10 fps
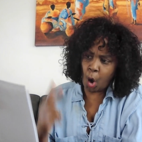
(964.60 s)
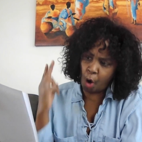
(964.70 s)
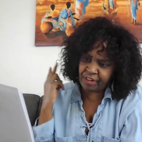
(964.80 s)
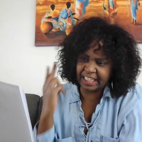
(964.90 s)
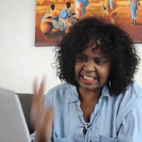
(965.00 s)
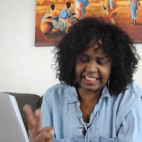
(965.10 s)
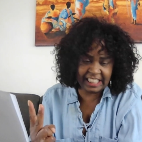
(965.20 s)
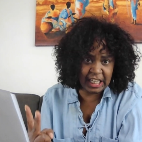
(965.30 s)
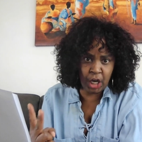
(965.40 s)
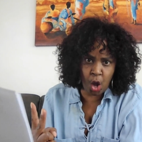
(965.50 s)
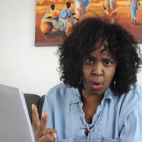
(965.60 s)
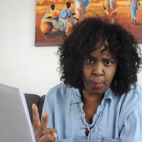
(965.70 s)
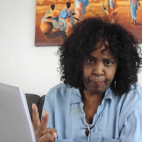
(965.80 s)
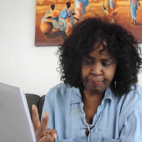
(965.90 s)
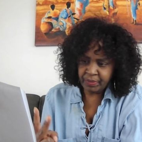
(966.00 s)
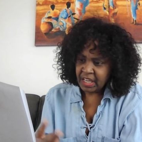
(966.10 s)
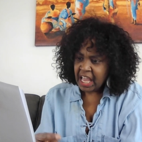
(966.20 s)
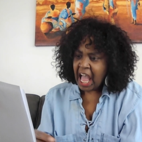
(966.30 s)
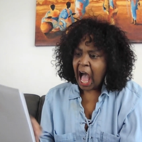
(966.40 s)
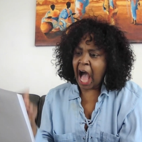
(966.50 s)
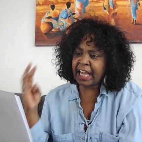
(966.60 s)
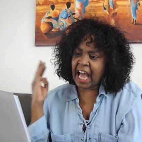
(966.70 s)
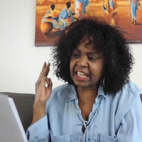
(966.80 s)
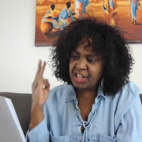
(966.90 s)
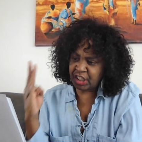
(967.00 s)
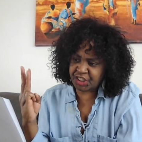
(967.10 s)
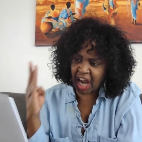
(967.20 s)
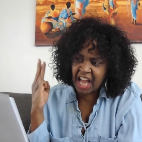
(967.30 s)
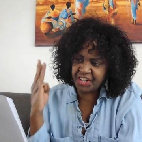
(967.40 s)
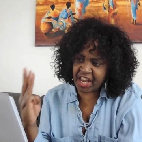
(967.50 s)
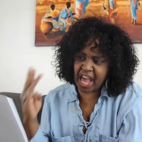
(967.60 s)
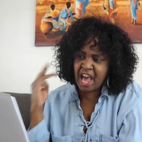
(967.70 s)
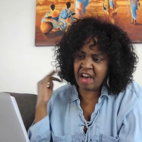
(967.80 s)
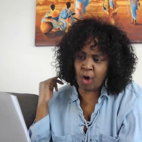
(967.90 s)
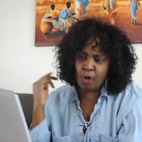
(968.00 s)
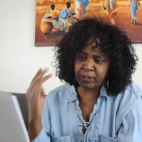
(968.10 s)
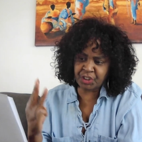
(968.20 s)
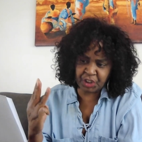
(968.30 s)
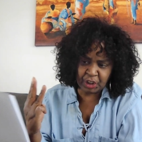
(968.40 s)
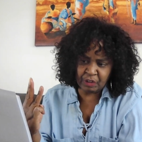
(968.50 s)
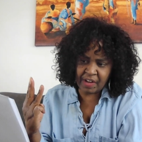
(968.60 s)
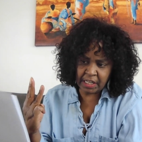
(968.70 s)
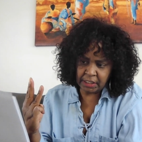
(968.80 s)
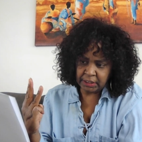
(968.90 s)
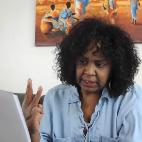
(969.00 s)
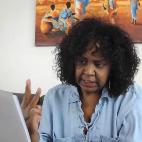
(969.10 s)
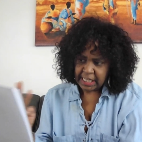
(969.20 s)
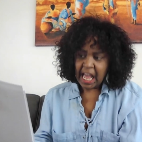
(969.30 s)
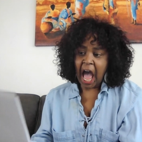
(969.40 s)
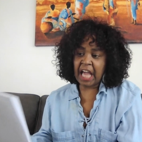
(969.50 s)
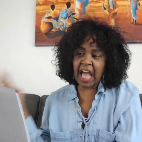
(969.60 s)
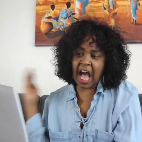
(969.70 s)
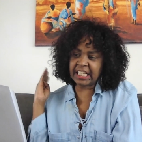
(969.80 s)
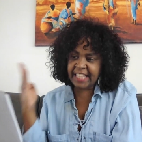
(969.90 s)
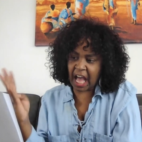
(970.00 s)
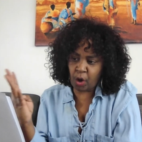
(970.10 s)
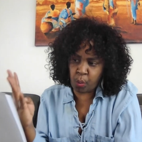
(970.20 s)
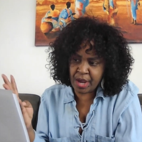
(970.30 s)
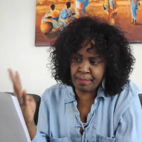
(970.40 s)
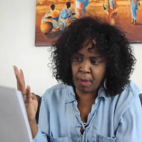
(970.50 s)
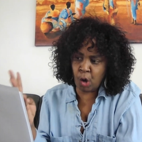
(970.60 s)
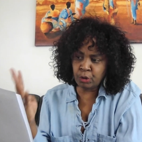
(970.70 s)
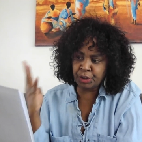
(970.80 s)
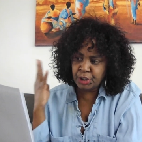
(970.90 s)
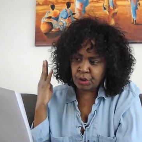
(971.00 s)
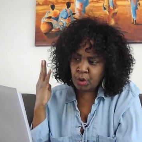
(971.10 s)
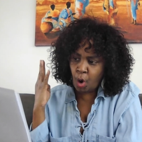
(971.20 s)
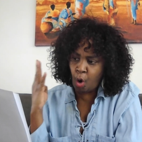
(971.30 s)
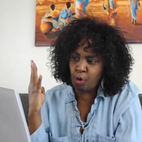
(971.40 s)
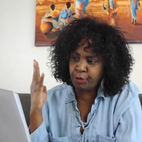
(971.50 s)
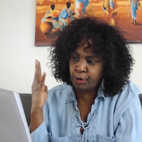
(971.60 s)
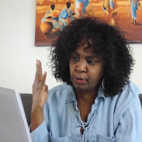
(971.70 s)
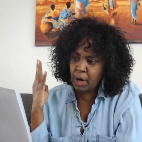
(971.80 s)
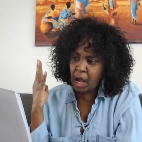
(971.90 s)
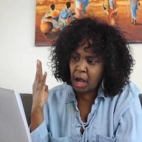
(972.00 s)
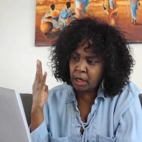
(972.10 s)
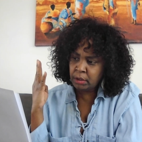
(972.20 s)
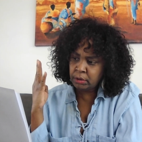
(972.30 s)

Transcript: over Castillo. I got Nishant Dev over Silva. I got Zaquin Moses over